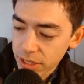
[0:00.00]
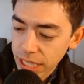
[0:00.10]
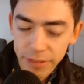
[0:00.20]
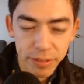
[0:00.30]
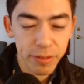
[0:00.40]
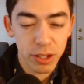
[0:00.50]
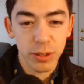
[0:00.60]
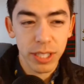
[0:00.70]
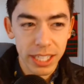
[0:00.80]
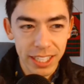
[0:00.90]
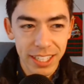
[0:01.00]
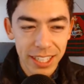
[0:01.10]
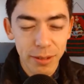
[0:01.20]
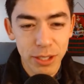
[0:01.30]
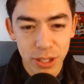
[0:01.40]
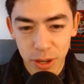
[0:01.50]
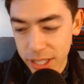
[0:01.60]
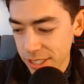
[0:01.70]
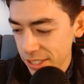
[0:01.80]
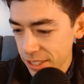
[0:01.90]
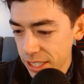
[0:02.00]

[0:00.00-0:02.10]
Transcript: You haven't even sold anything today, which is crazy.